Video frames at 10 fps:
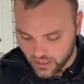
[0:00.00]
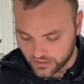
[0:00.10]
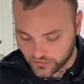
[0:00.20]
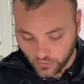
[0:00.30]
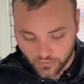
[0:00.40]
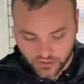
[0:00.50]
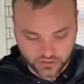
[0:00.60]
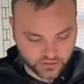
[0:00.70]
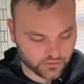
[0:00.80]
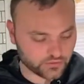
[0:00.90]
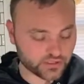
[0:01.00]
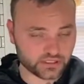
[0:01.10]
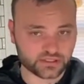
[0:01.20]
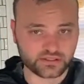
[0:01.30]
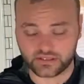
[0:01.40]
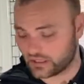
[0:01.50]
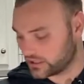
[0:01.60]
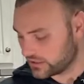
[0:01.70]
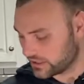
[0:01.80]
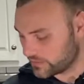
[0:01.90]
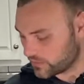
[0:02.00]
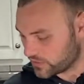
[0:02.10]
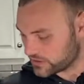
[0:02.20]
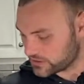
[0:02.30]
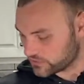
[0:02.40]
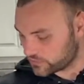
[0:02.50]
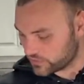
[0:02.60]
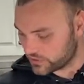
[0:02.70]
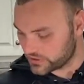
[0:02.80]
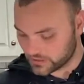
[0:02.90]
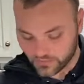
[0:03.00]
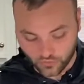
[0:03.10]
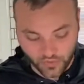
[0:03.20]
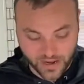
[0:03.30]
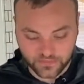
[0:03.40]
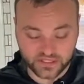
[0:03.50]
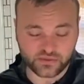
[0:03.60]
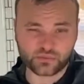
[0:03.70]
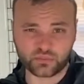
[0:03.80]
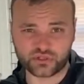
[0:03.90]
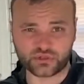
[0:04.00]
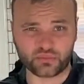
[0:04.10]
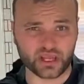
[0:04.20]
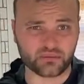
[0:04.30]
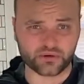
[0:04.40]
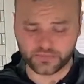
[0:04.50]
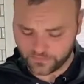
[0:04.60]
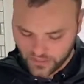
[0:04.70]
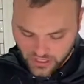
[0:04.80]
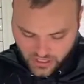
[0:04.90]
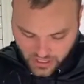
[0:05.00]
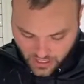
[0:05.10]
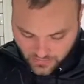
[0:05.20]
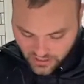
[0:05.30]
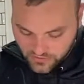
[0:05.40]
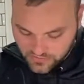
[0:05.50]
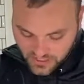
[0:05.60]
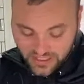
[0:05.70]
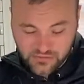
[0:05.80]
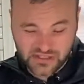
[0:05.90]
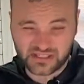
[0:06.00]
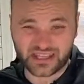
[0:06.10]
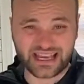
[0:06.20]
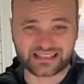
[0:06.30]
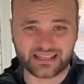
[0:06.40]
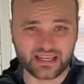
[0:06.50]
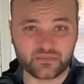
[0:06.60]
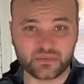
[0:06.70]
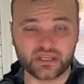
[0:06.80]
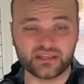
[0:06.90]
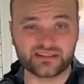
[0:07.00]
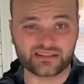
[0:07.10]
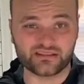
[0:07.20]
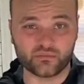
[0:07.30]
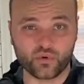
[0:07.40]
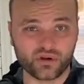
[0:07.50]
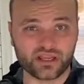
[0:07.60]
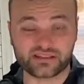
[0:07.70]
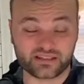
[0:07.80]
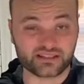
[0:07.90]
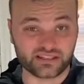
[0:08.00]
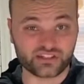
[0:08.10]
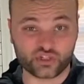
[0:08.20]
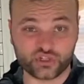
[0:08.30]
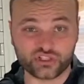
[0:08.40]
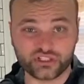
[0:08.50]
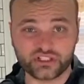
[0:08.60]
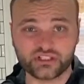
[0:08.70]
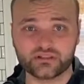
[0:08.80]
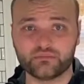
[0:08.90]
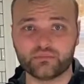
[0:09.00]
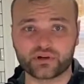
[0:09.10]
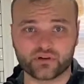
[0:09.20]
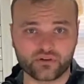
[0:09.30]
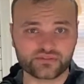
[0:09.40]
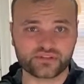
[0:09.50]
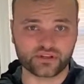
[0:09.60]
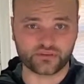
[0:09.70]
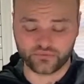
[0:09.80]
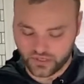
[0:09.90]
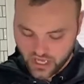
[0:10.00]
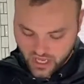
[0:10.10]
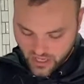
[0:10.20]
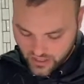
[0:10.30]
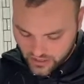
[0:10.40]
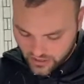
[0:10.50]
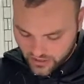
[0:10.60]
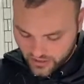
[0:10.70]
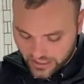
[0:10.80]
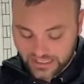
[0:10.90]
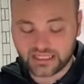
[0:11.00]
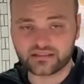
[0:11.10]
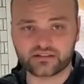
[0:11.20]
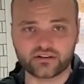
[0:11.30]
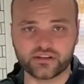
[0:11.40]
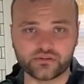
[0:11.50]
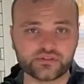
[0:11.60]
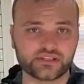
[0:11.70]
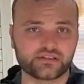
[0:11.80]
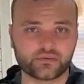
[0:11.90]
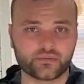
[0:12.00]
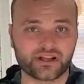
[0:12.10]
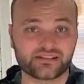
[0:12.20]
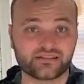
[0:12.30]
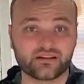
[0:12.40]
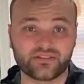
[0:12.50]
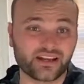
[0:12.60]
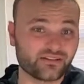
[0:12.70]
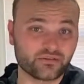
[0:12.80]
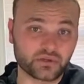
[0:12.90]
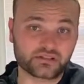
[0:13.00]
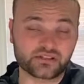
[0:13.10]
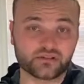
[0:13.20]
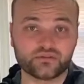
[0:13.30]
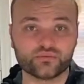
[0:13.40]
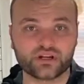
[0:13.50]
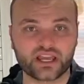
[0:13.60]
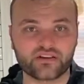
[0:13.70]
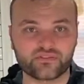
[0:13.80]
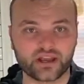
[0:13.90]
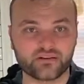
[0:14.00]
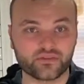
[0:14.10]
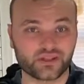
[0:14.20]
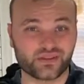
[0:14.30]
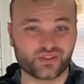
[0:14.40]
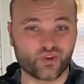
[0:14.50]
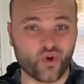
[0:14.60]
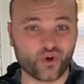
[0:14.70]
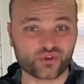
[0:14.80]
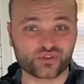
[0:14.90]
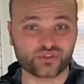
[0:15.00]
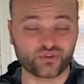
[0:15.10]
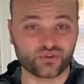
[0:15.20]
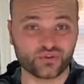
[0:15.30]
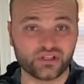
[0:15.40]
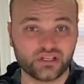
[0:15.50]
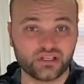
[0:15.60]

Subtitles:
So what we're gonna do is I'm gonna wrap this with butcher paper. I used this last time, and it's more or less because it's good, but also I need to start using some of my stuff. I don't know about you, but I have kind of like this arsenal